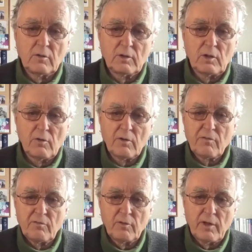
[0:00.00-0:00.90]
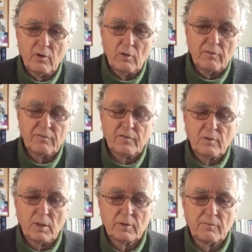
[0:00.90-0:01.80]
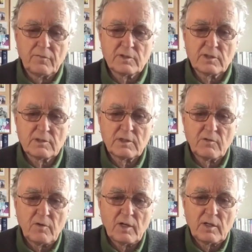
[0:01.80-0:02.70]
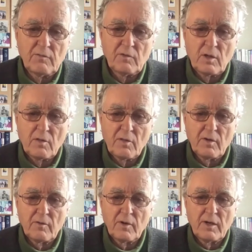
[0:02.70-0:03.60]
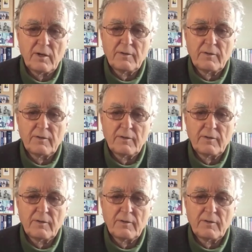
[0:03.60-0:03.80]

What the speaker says: going through the whole of quantum physics and relativity theory.